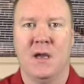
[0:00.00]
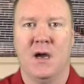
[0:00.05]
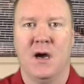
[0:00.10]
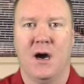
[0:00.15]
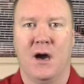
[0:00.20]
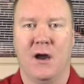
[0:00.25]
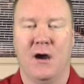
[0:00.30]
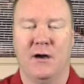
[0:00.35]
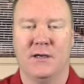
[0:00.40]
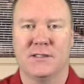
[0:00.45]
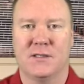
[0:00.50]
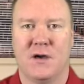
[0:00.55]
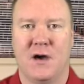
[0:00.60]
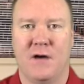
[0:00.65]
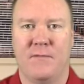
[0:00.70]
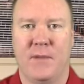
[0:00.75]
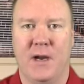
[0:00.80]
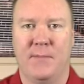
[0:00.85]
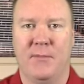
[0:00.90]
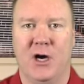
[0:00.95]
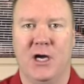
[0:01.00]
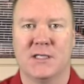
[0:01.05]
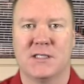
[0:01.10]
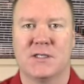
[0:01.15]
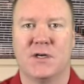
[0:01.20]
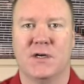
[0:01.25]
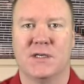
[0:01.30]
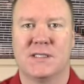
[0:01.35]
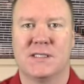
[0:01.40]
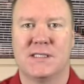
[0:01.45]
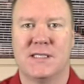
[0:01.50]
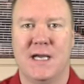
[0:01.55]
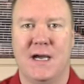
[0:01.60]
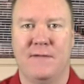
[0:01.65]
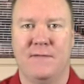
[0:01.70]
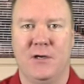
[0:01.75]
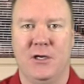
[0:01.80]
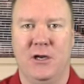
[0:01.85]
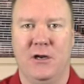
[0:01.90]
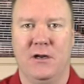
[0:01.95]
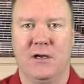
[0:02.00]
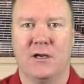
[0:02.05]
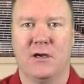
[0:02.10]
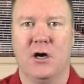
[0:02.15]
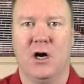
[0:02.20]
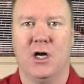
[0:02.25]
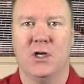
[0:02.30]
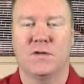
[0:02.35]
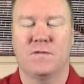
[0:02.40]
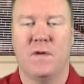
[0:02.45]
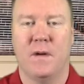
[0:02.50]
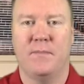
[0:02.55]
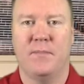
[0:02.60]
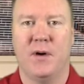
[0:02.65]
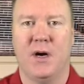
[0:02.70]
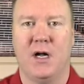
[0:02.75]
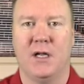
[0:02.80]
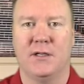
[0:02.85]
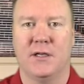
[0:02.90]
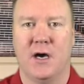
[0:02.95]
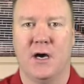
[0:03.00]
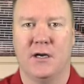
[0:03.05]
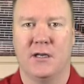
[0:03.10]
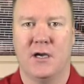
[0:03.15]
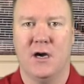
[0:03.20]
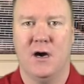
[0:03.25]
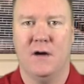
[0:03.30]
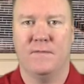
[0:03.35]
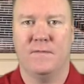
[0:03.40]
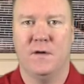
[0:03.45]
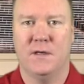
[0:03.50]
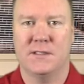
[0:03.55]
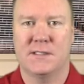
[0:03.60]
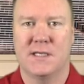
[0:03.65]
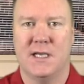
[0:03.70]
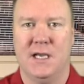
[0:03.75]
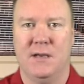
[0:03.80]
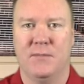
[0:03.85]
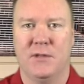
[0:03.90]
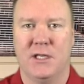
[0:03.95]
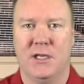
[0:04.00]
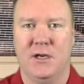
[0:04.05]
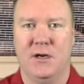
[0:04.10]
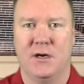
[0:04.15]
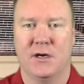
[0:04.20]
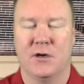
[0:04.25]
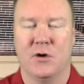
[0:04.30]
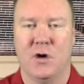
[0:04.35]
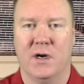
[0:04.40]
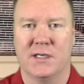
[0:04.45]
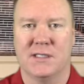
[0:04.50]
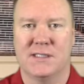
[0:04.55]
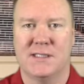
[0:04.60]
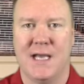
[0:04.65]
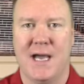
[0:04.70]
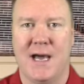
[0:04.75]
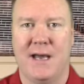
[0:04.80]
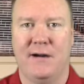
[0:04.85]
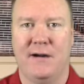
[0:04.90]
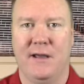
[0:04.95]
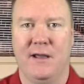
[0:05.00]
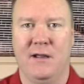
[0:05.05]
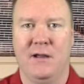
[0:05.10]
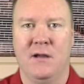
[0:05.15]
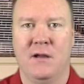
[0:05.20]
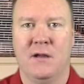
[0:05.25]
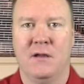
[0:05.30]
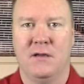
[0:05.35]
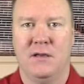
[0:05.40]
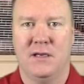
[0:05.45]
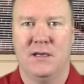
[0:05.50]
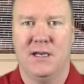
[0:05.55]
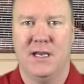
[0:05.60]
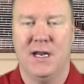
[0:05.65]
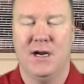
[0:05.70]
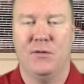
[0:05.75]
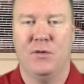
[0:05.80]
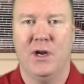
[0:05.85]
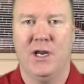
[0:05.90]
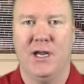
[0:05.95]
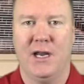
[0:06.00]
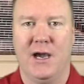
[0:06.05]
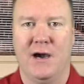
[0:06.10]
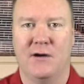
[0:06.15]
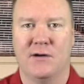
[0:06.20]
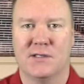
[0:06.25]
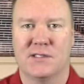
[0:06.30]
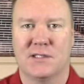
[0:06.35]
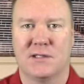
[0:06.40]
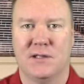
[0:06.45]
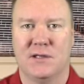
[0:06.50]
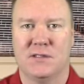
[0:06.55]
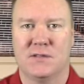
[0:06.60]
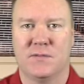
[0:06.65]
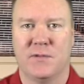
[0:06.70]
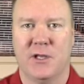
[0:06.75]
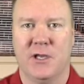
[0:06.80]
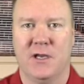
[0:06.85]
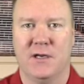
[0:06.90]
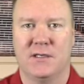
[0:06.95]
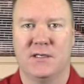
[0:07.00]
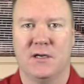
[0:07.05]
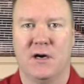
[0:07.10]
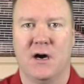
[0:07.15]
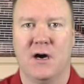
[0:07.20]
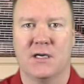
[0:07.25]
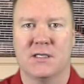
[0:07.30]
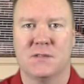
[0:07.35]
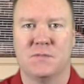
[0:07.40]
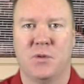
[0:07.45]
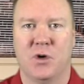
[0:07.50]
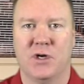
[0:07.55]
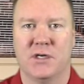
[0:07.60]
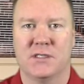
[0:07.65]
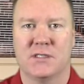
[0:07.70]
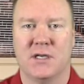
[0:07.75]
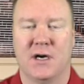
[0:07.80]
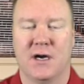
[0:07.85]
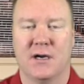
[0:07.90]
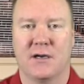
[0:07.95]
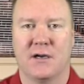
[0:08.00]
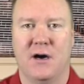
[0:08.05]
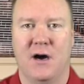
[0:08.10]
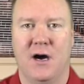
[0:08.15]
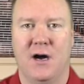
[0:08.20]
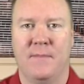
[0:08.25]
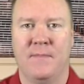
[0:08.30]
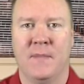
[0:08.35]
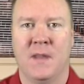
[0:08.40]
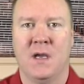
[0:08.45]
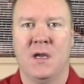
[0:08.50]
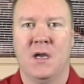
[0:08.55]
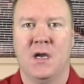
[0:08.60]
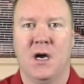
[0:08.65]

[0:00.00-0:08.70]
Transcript: I also have my Monster 7 unit college football non conference game of the year going Saturday. You can get it right now exclusively at DocSports.com.